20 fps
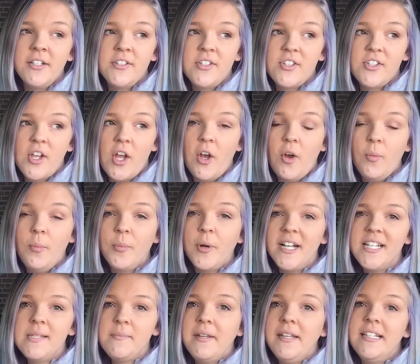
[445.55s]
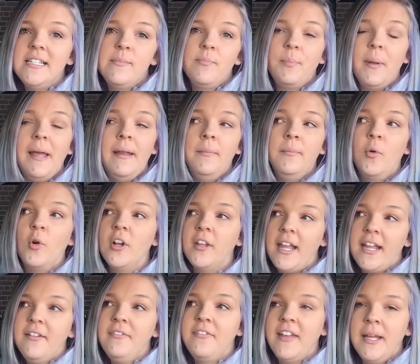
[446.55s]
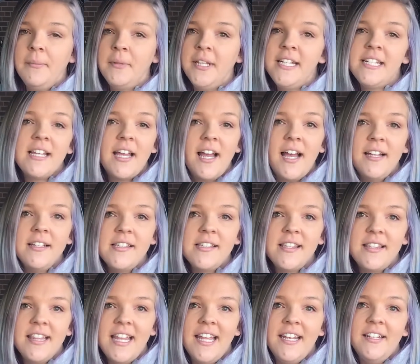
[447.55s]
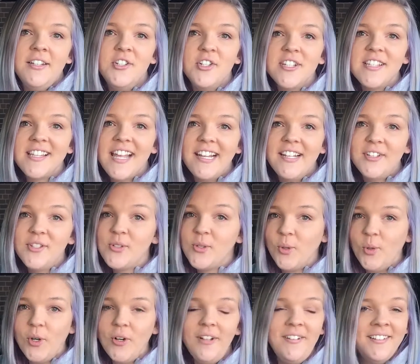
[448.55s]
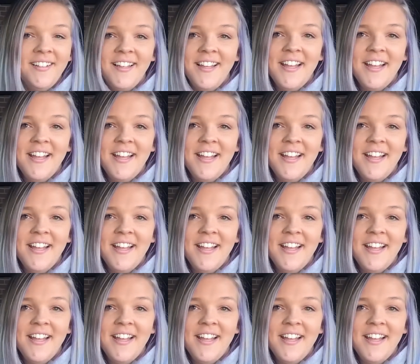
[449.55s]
So Presby has been more like family to us than just like a school.